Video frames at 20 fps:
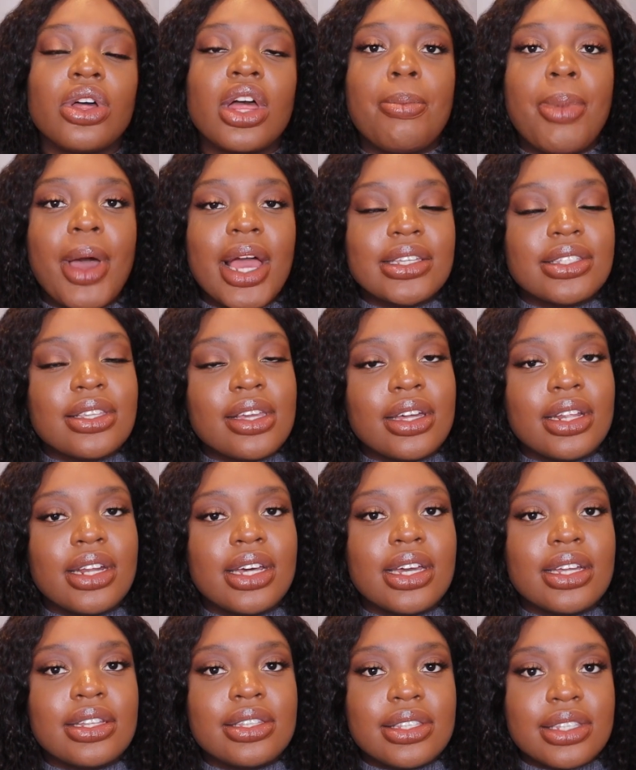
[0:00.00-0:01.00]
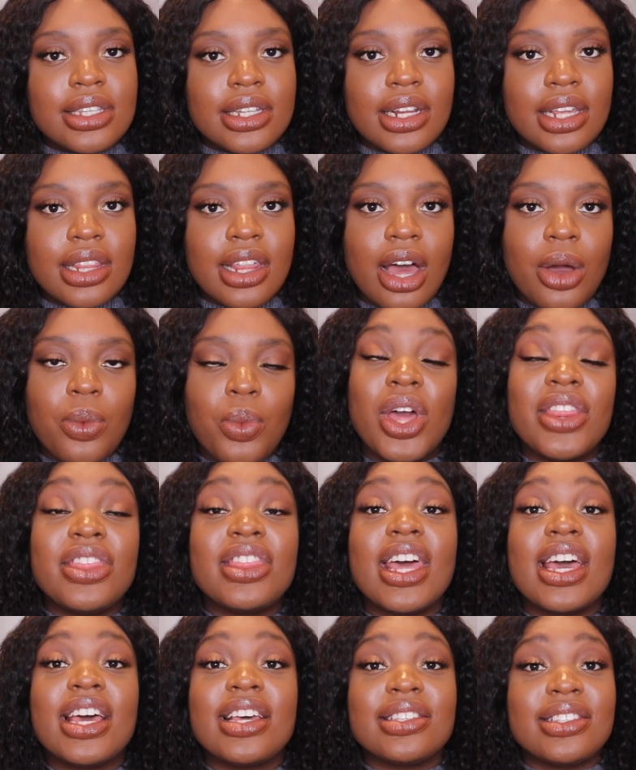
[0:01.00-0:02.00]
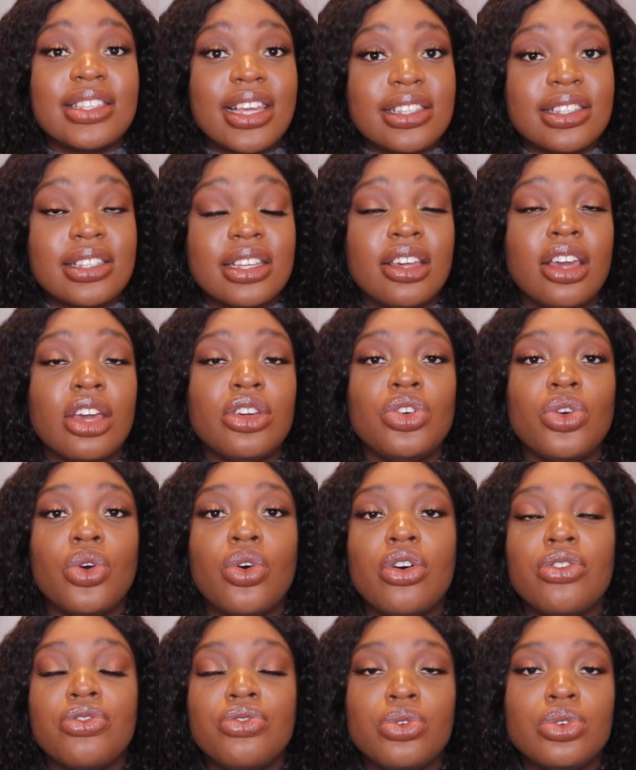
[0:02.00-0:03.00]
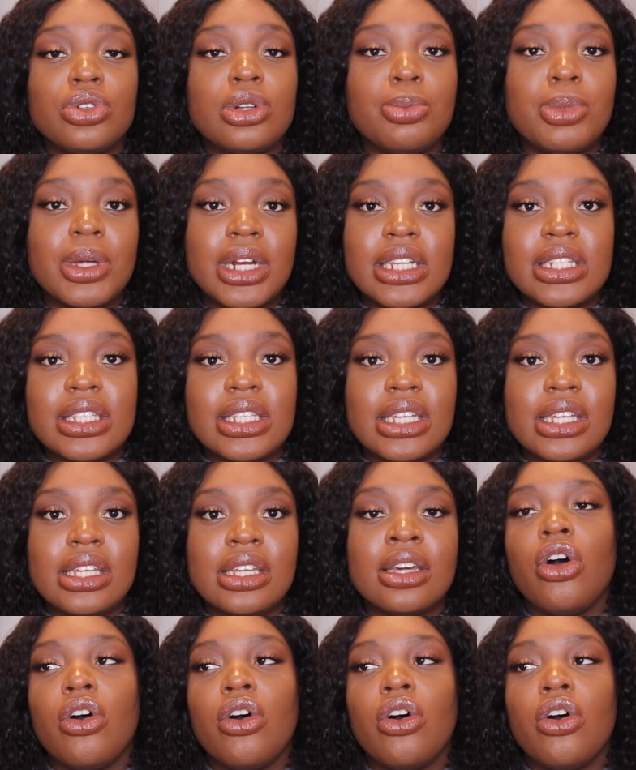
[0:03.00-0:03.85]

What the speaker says: the banks are going to consider that when they're assessing your affordability